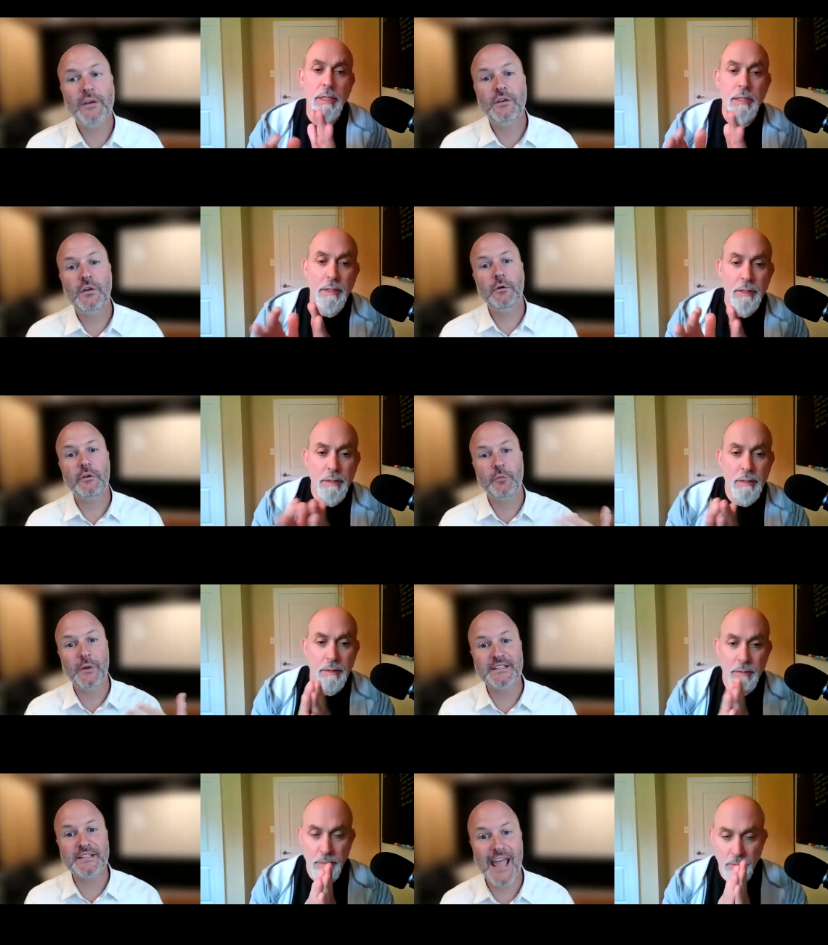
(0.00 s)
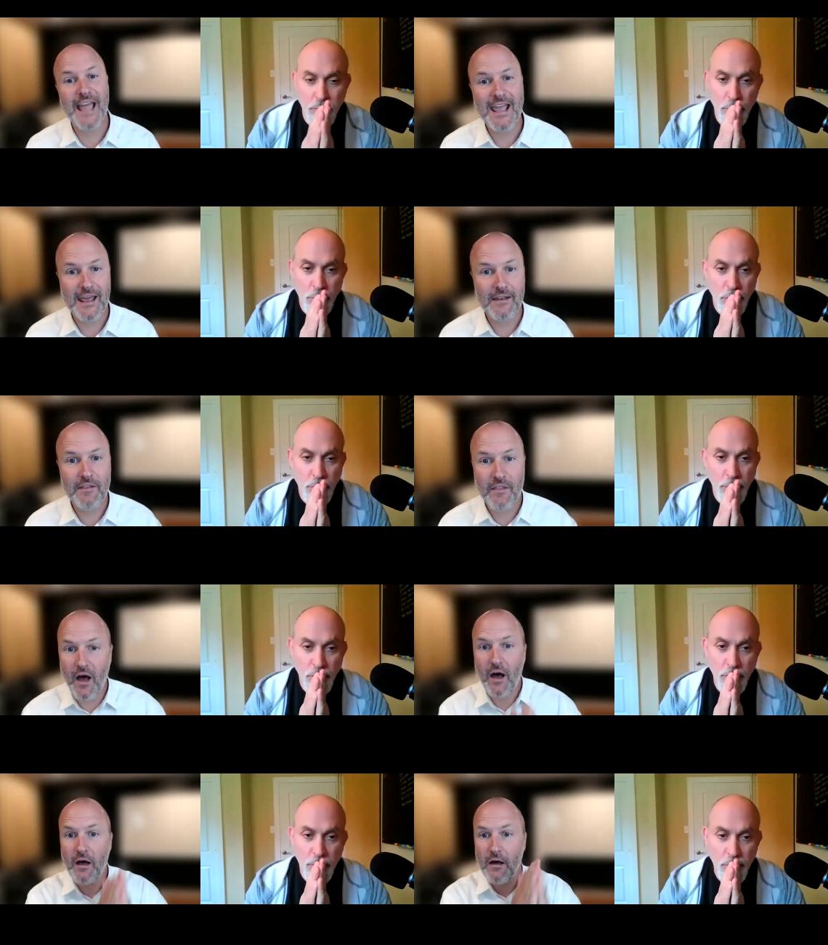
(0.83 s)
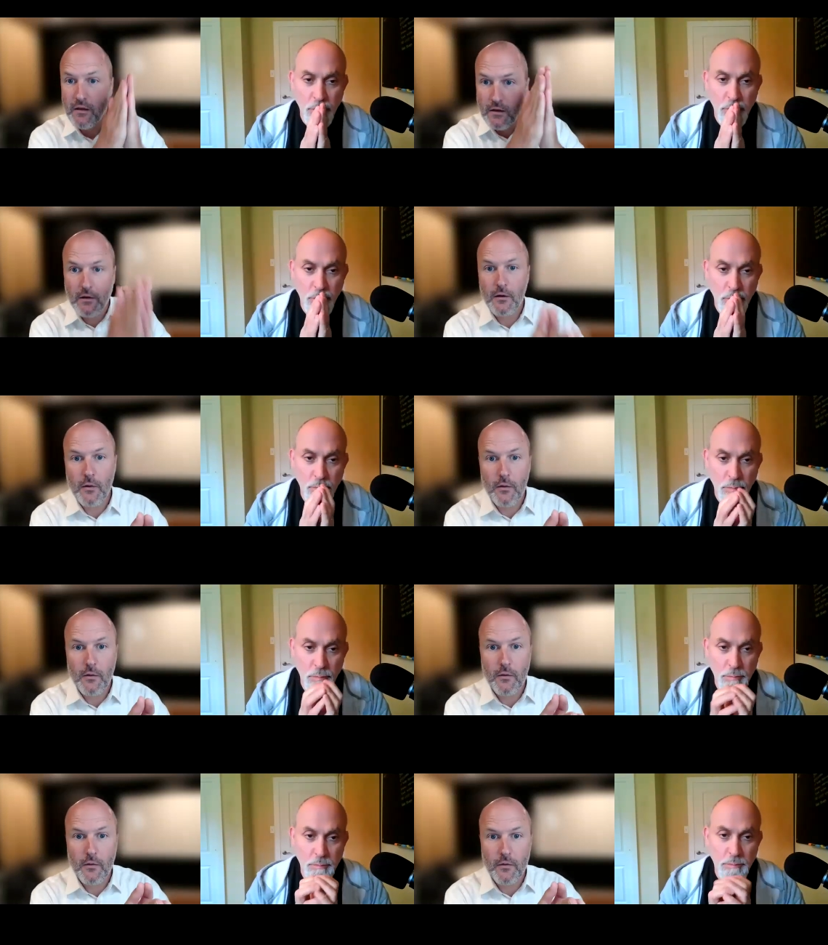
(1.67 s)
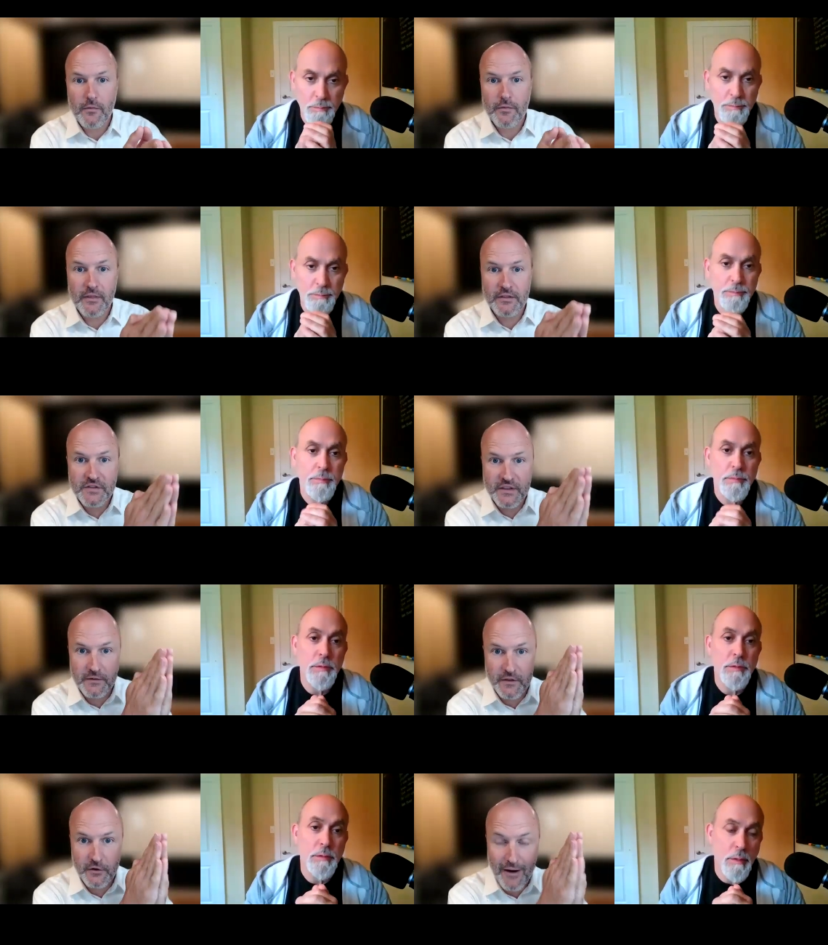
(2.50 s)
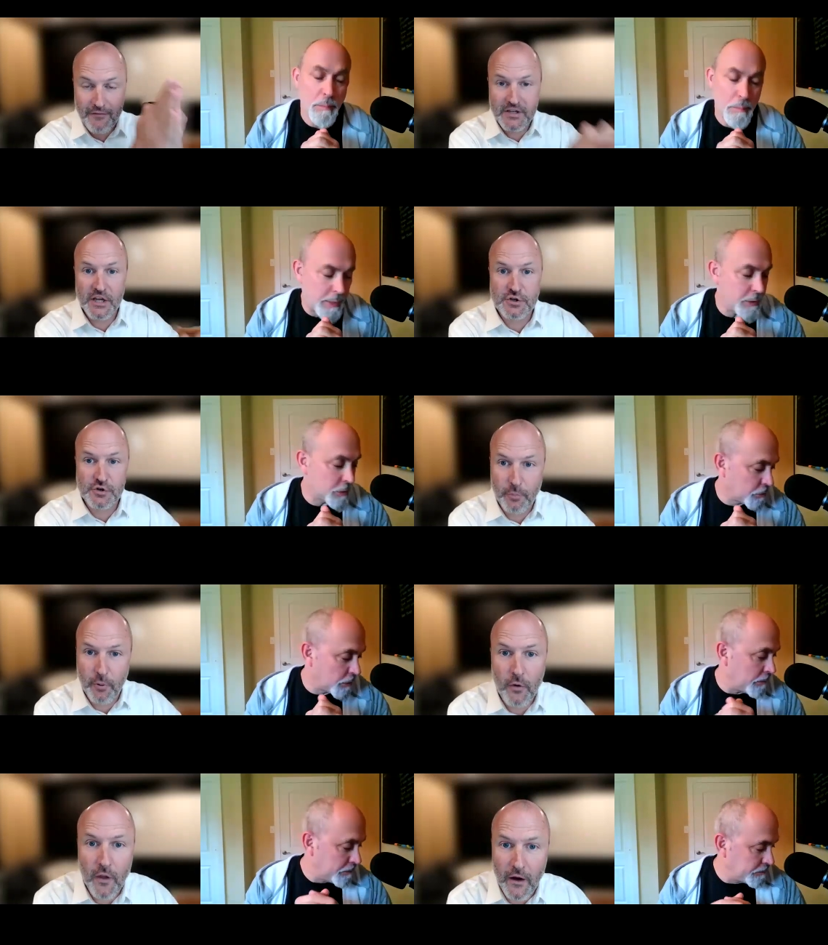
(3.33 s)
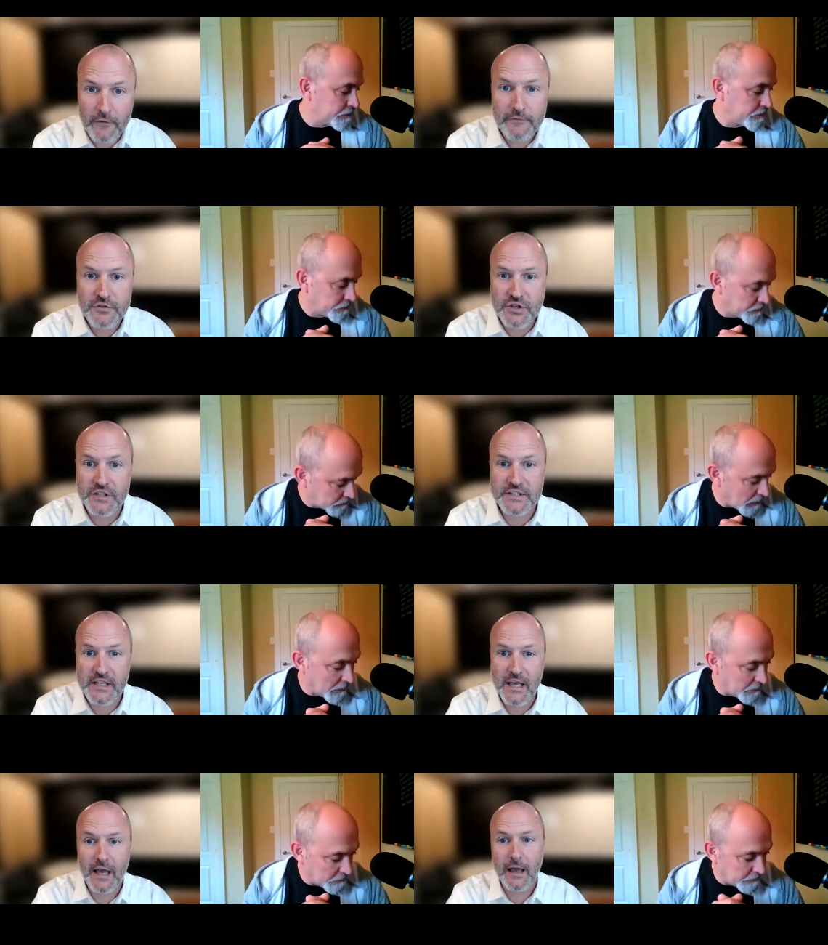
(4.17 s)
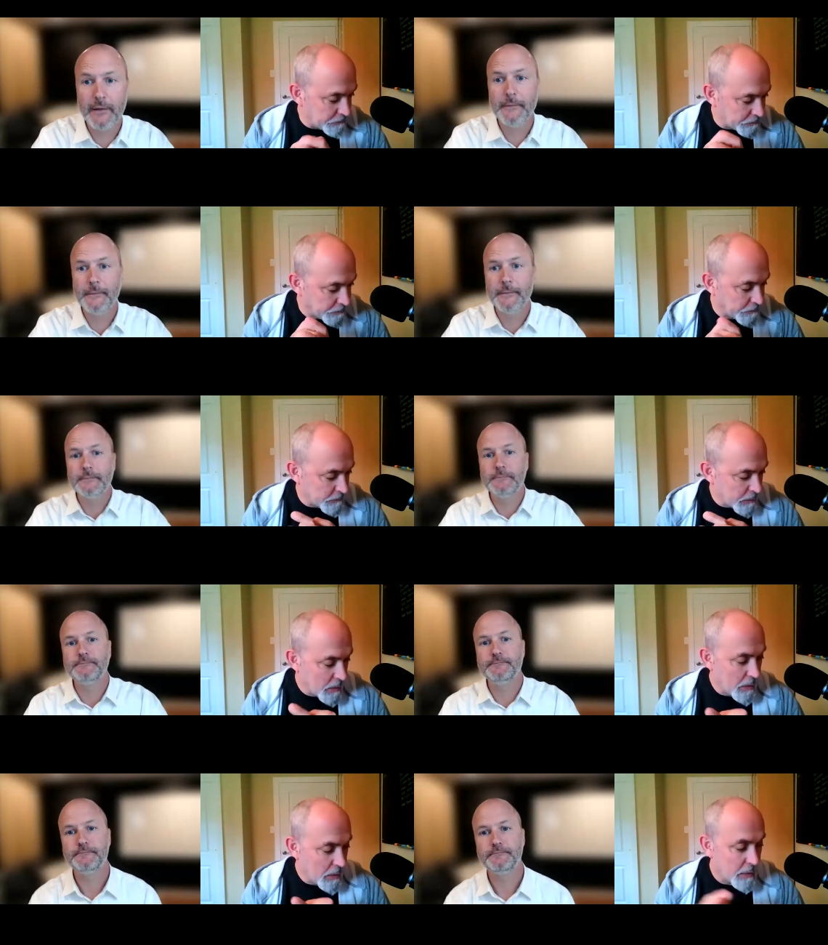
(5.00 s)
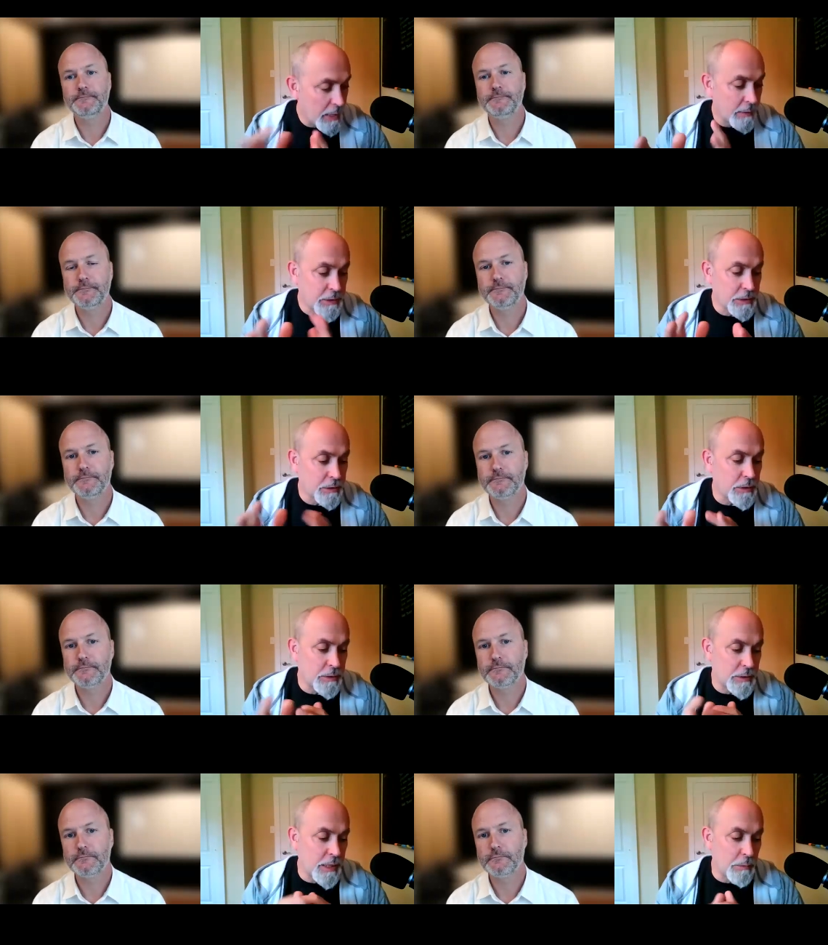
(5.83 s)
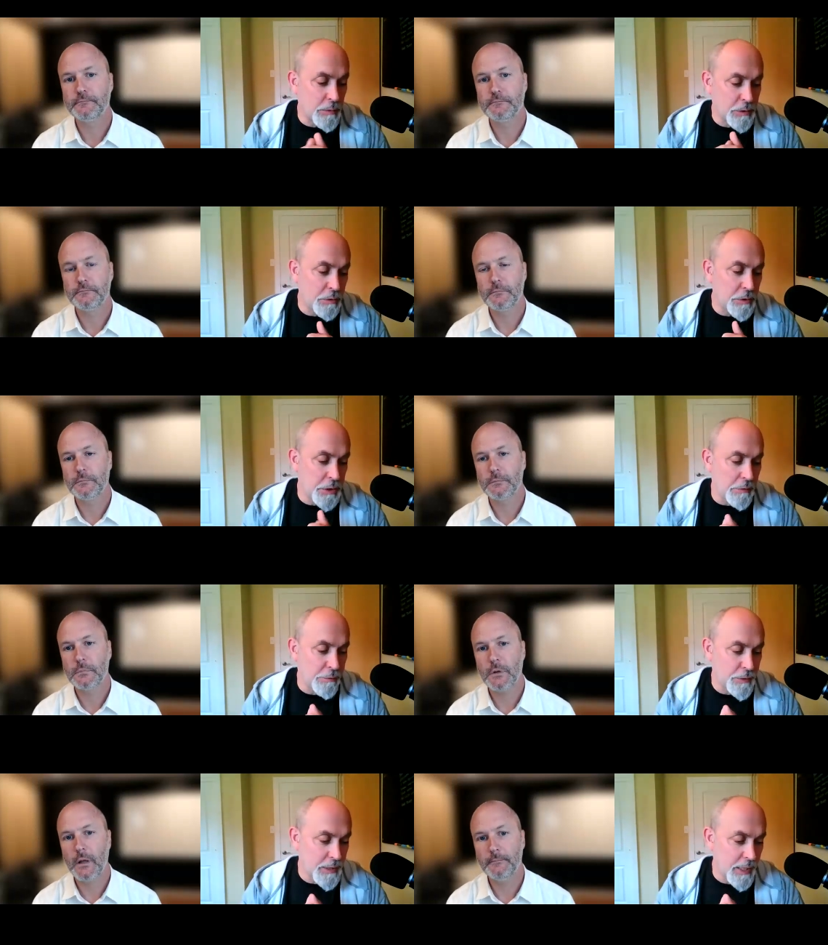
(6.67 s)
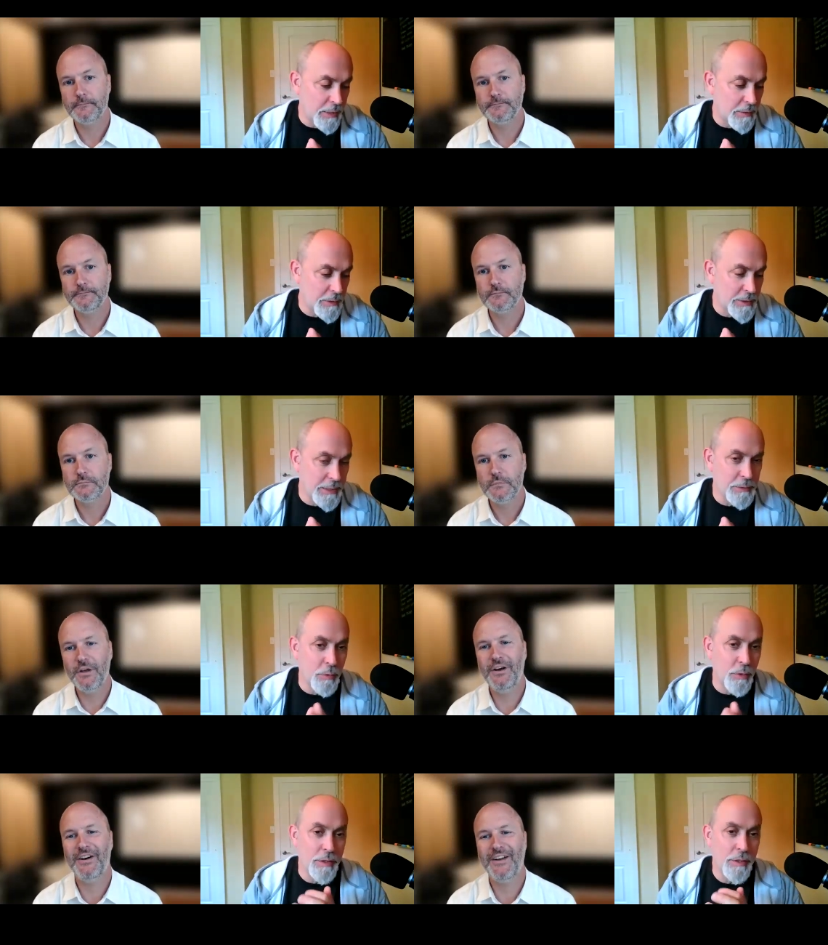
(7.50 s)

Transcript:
Speaker 1: we do is we stay in the the the, the gravitational pull of GCI.
Speaker 2: Yeah, let's just distinguish douchey for a second because it's worth